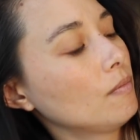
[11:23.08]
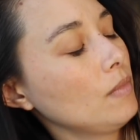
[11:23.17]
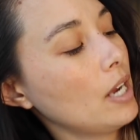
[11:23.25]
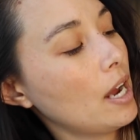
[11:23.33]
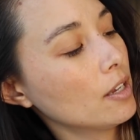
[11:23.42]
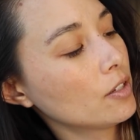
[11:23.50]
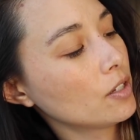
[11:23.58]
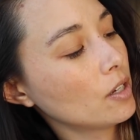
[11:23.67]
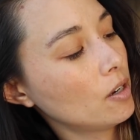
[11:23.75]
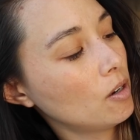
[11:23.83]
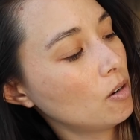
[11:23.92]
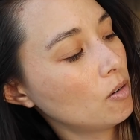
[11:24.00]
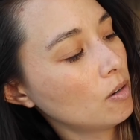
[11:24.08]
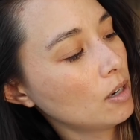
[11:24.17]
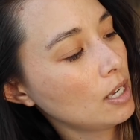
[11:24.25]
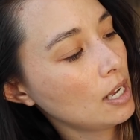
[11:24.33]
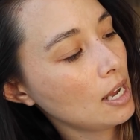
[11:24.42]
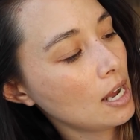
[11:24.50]
Yeah, so
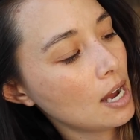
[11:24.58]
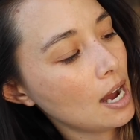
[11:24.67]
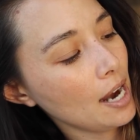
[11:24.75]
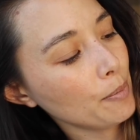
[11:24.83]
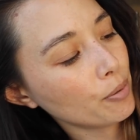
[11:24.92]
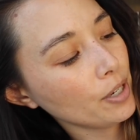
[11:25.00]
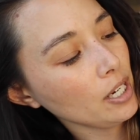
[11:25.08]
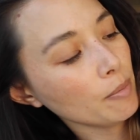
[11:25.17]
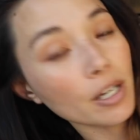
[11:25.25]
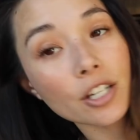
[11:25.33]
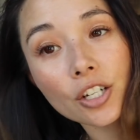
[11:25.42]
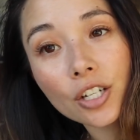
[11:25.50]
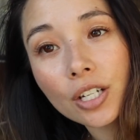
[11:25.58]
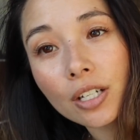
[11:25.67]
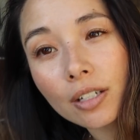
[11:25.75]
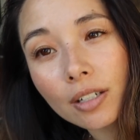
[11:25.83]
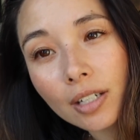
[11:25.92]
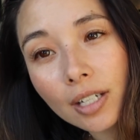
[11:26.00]
I pretty much
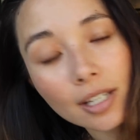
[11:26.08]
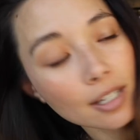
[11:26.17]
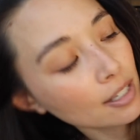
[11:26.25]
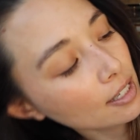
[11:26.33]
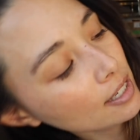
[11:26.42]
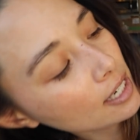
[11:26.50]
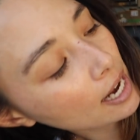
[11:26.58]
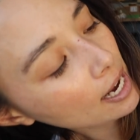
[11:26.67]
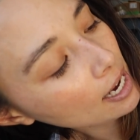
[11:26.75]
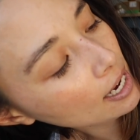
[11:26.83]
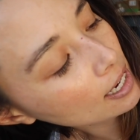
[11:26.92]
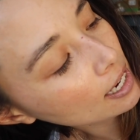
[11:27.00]
stayed